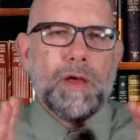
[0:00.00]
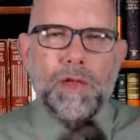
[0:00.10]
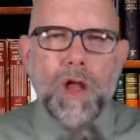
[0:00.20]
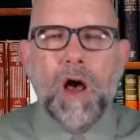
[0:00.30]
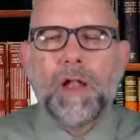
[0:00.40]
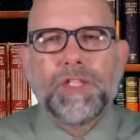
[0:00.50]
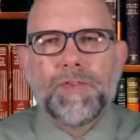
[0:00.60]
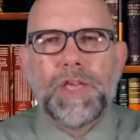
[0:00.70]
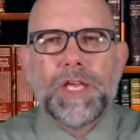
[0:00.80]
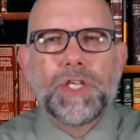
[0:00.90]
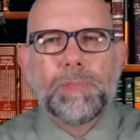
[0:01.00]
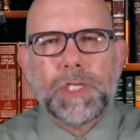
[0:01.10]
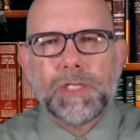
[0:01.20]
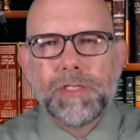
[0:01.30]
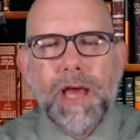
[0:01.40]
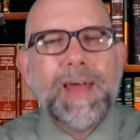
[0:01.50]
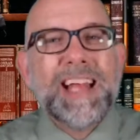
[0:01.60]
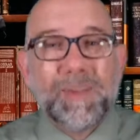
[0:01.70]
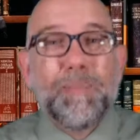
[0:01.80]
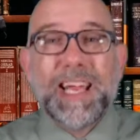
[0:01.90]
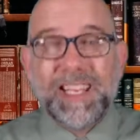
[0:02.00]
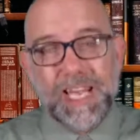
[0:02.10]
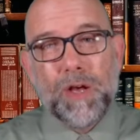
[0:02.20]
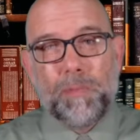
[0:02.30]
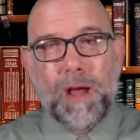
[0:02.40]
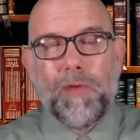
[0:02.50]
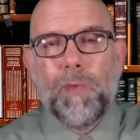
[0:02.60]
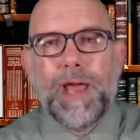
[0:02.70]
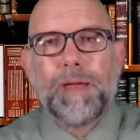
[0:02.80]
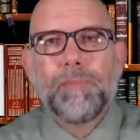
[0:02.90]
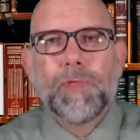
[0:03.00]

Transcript: knowledge of the Egyptians. Now that's a big deal, by the way.